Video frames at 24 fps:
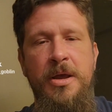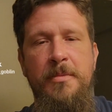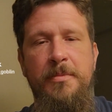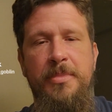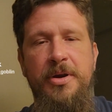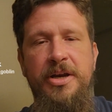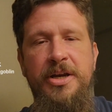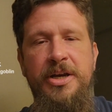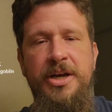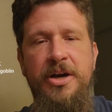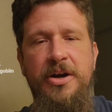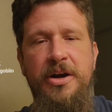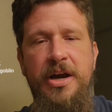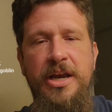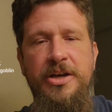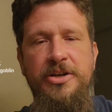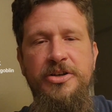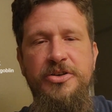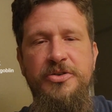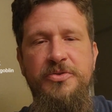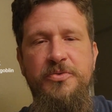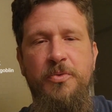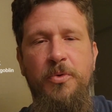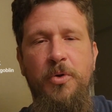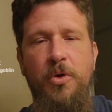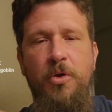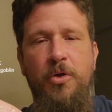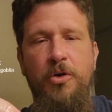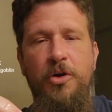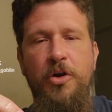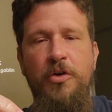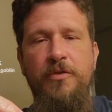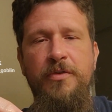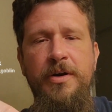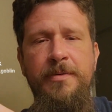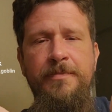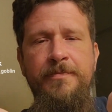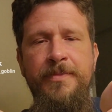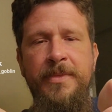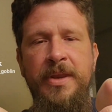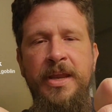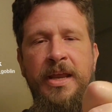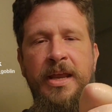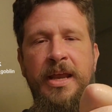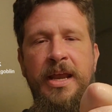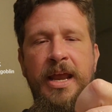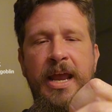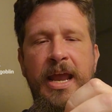Put it in here and just roll it over
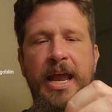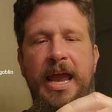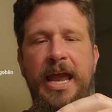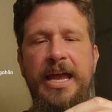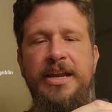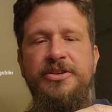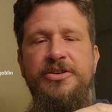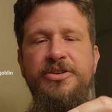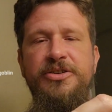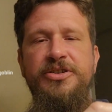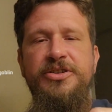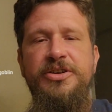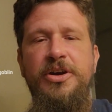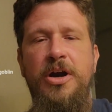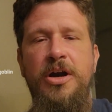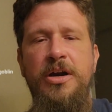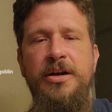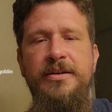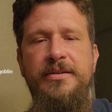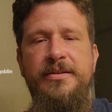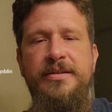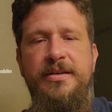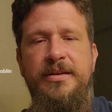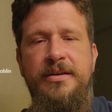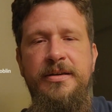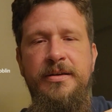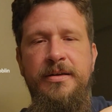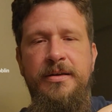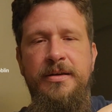and just start.